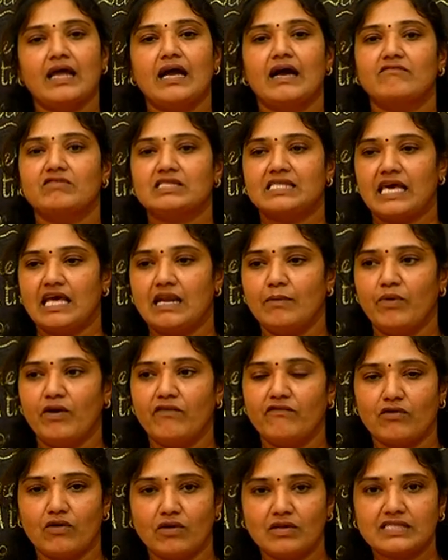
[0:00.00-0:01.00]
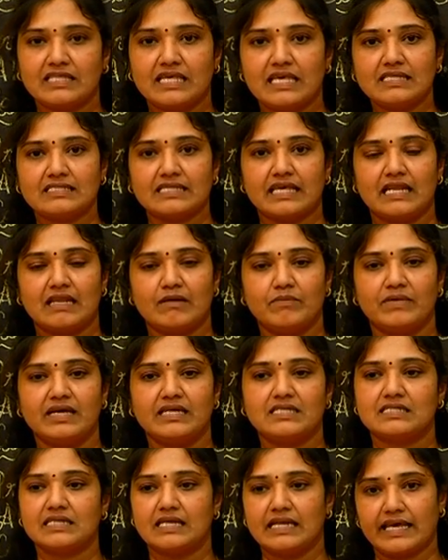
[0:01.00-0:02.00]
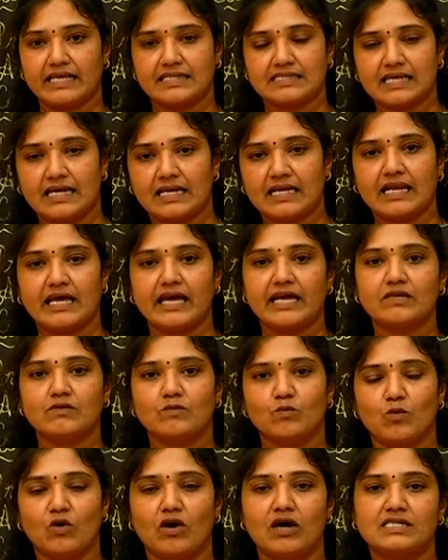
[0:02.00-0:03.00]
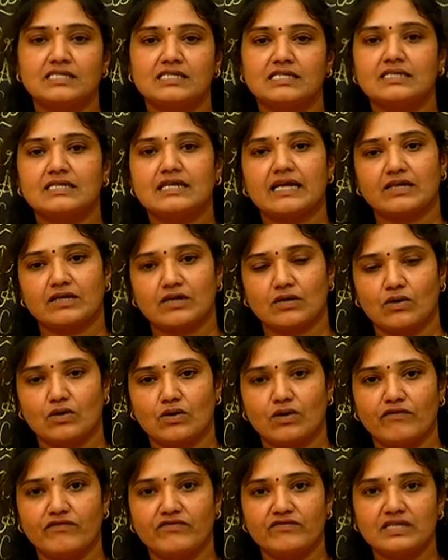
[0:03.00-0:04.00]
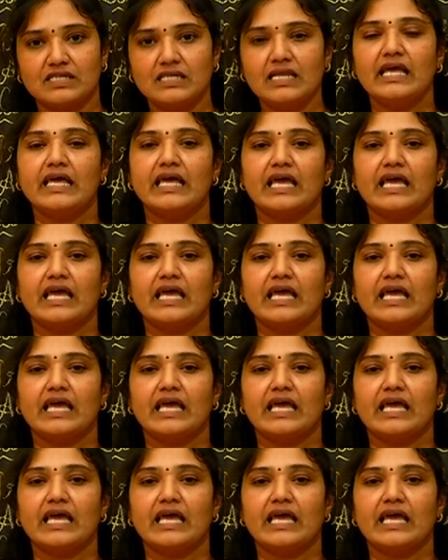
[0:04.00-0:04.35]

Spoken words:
With the help of all these elements like sunlight, water and chlorophyll,